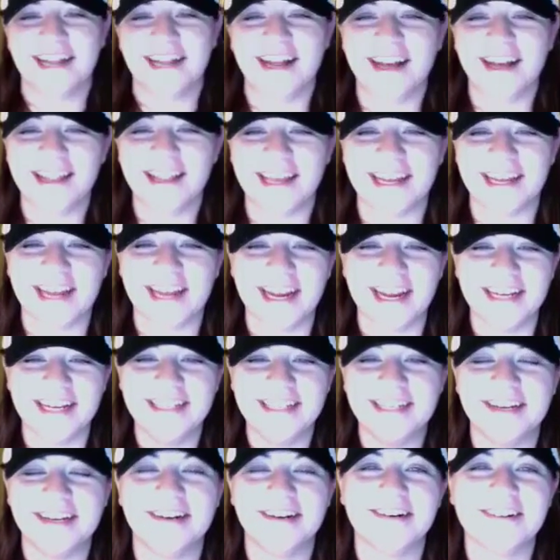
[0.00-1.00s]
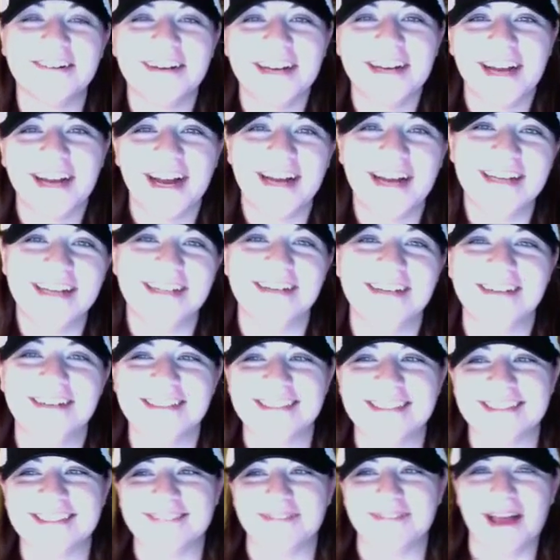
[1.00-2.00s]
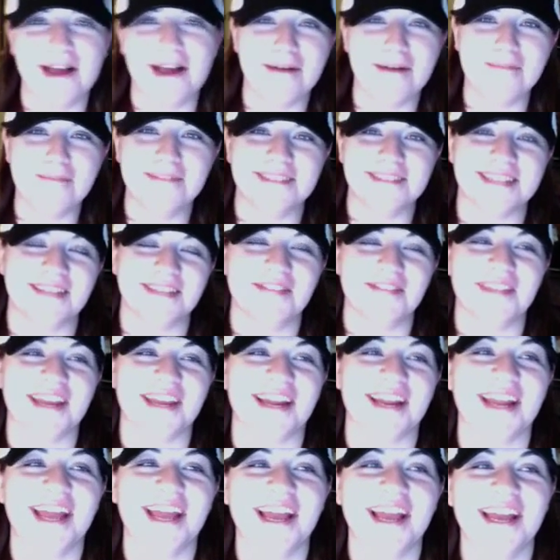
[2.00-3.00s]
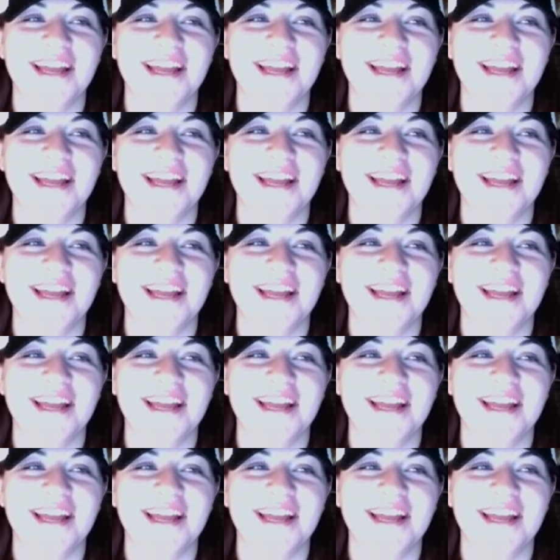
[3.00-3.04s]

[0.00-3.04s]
Like, I know it's something.